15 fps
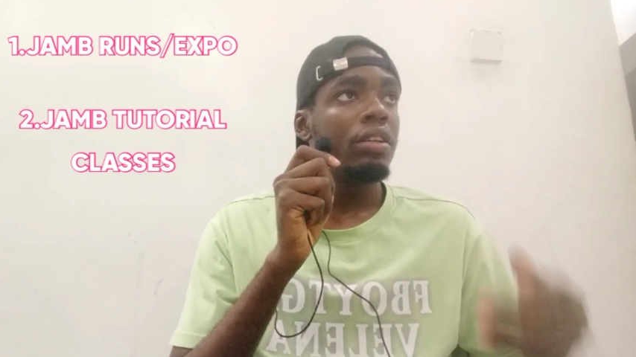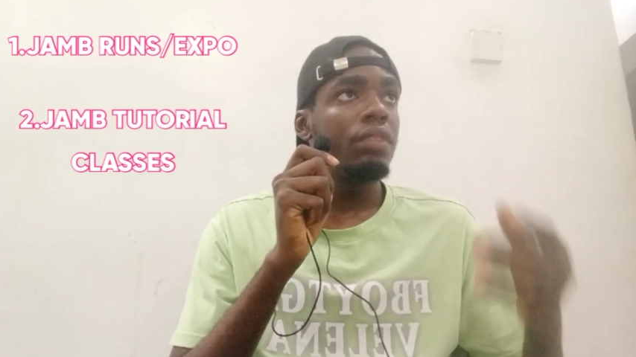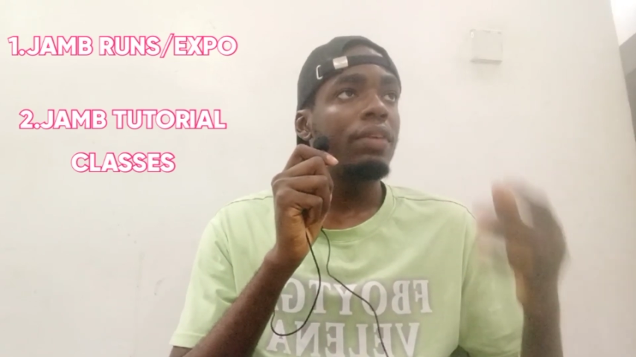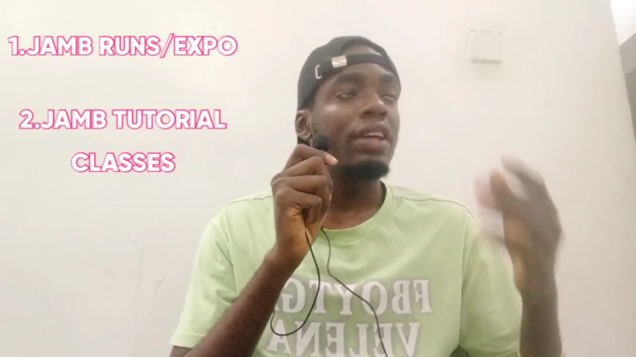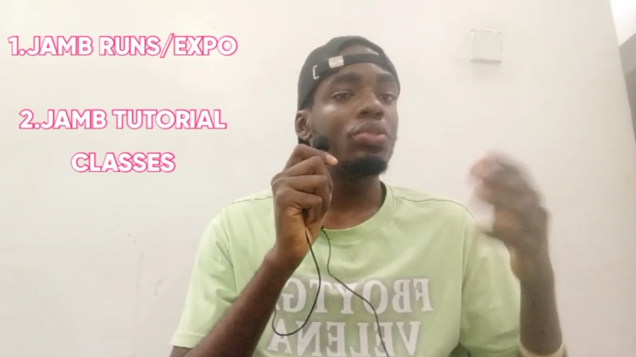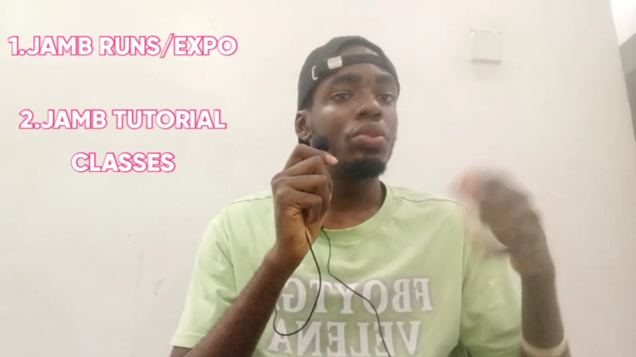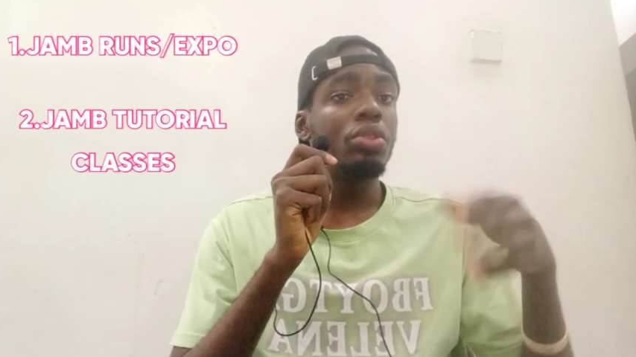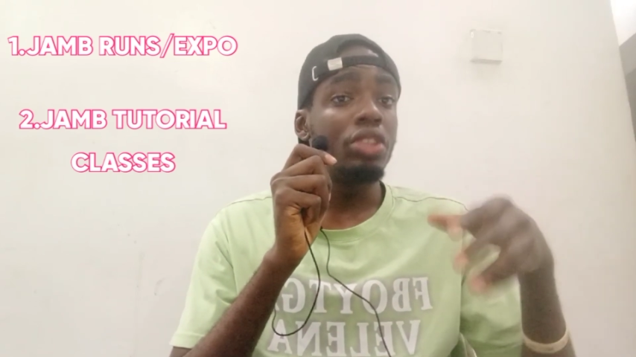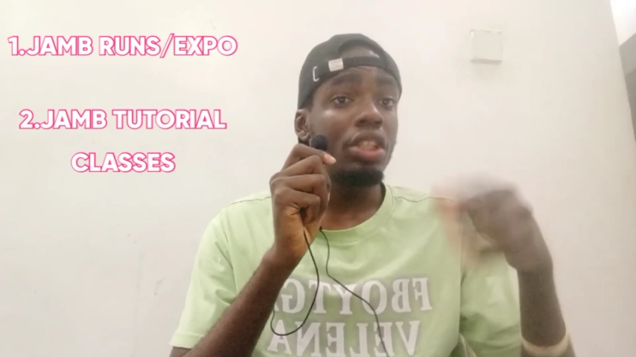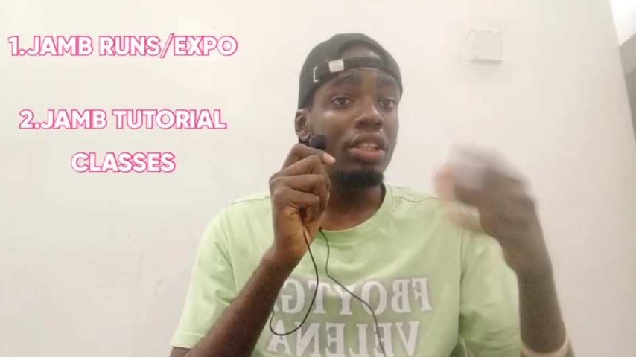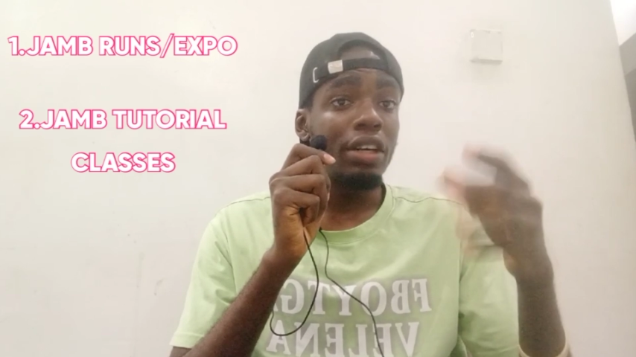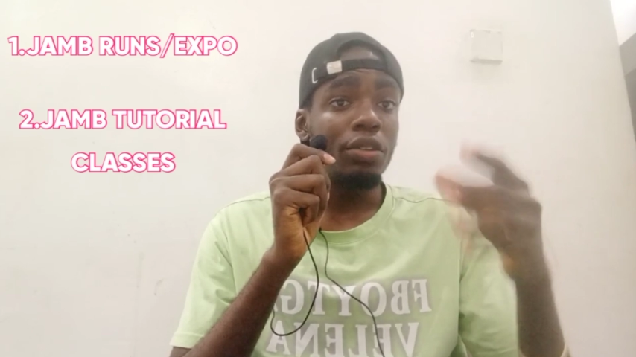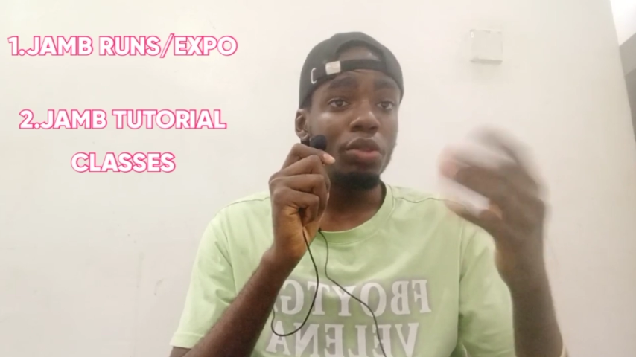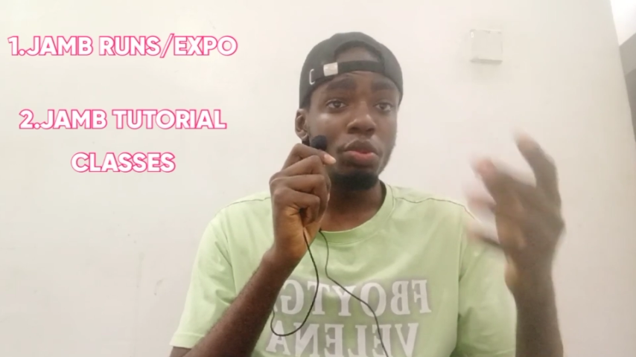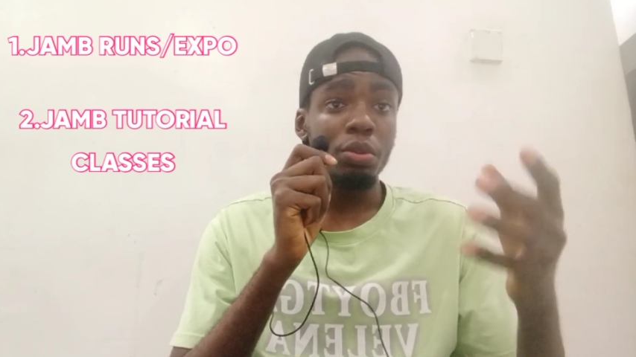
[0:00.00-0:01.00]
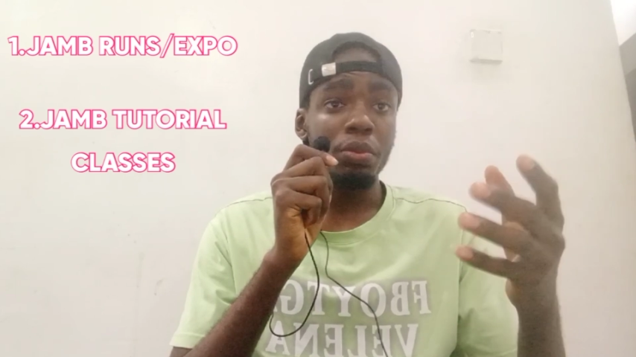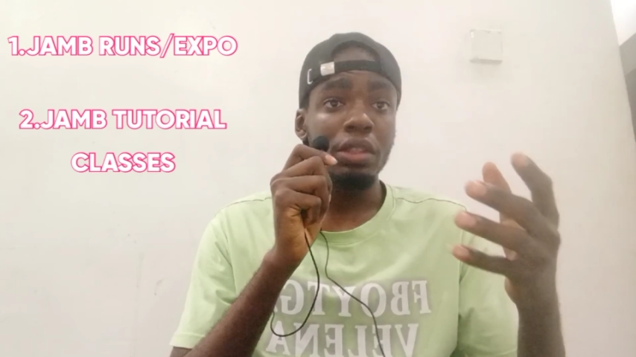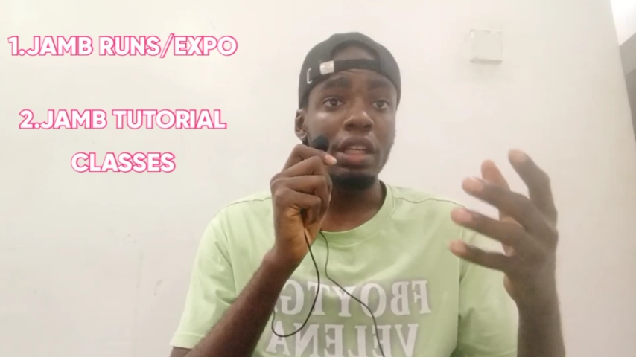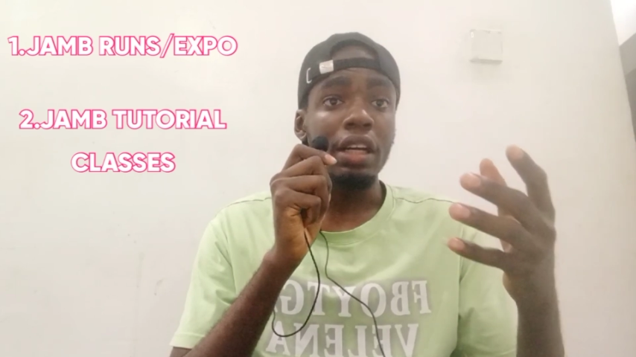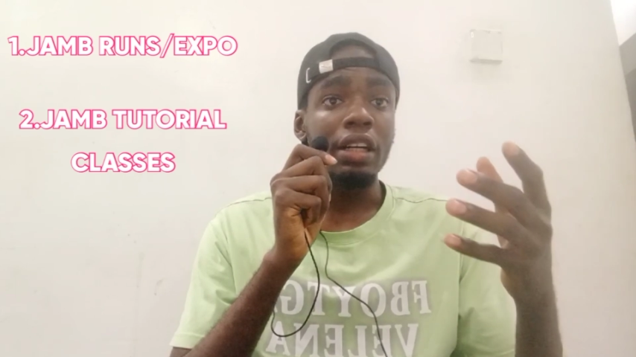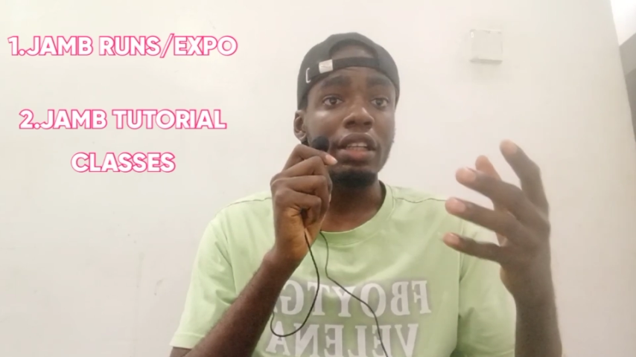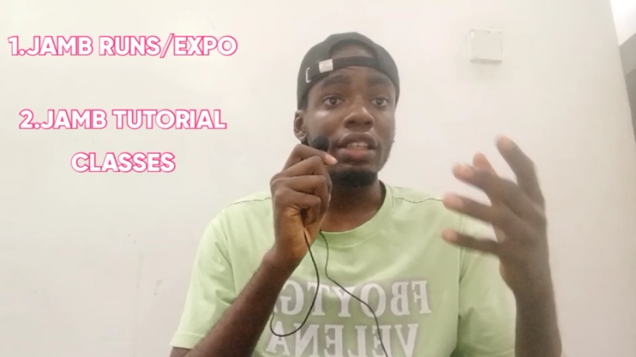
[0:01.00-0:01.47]
If actually check out those people
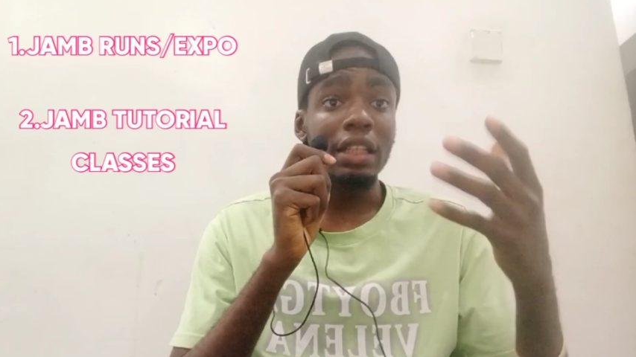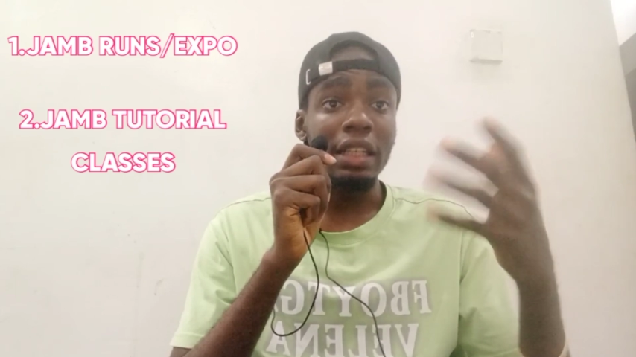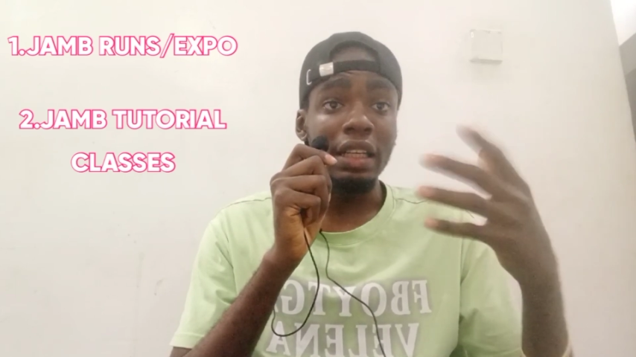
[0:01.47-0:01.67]
that